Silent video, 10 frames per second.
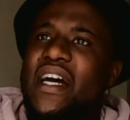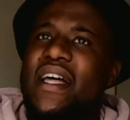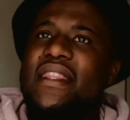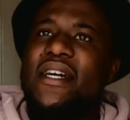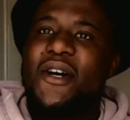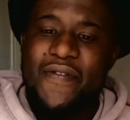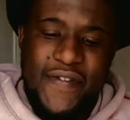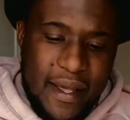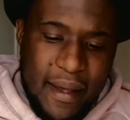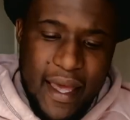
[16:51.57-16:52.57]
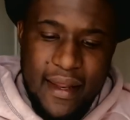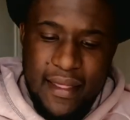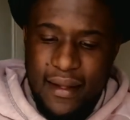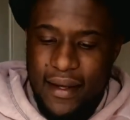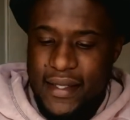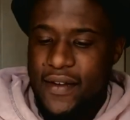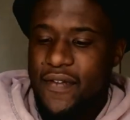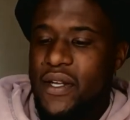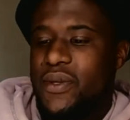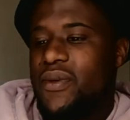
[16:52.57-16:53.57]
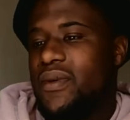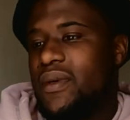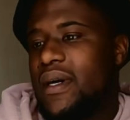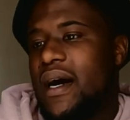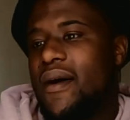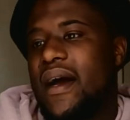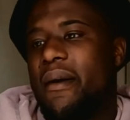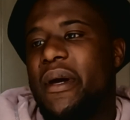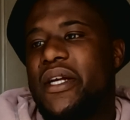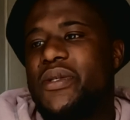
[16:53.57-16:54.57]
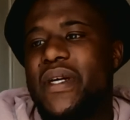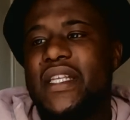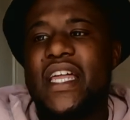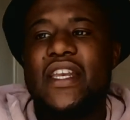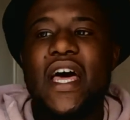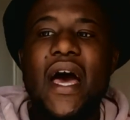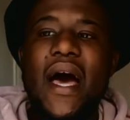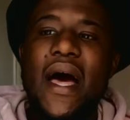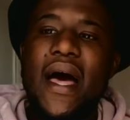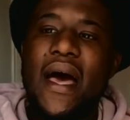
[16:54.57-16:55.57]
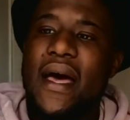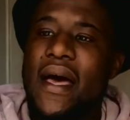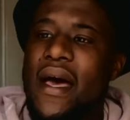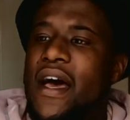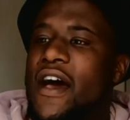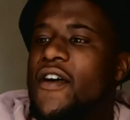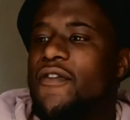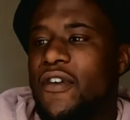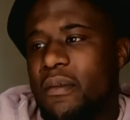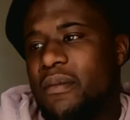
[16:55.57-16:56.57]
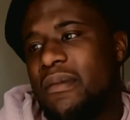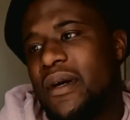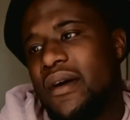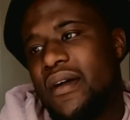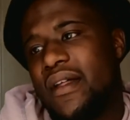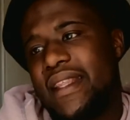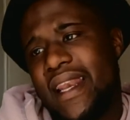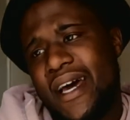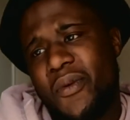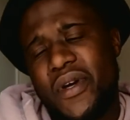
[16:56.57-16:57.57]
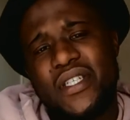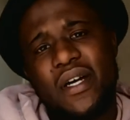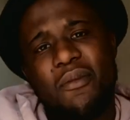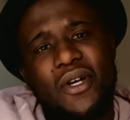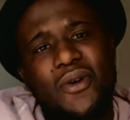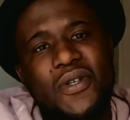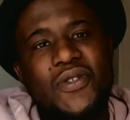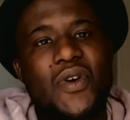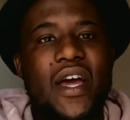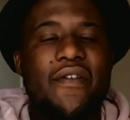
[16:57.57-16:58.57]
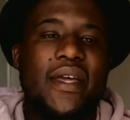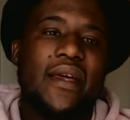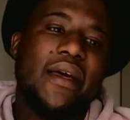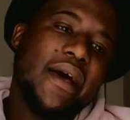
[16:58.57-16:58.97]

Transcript: I can't think of anything else. If I do, I'll come back to it. And from the language, I'm gonna go to driving.